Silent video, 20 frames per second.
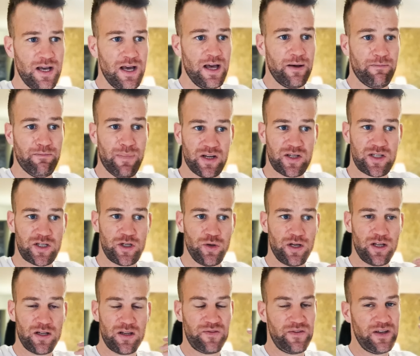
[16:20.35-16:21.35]
my
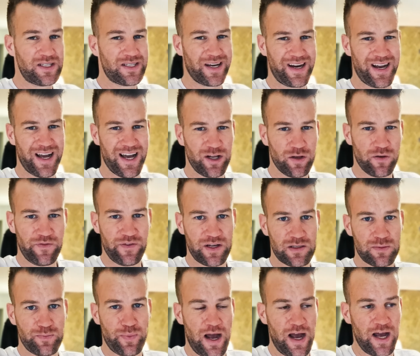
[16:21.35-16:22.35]
student visa kind of
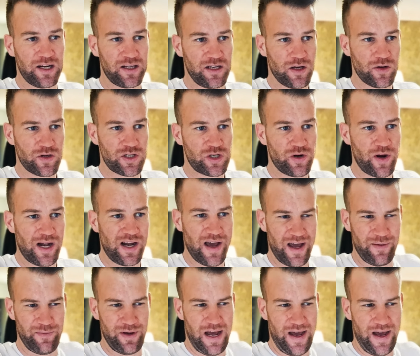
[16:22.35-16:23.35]
expired in Australia. I mean, I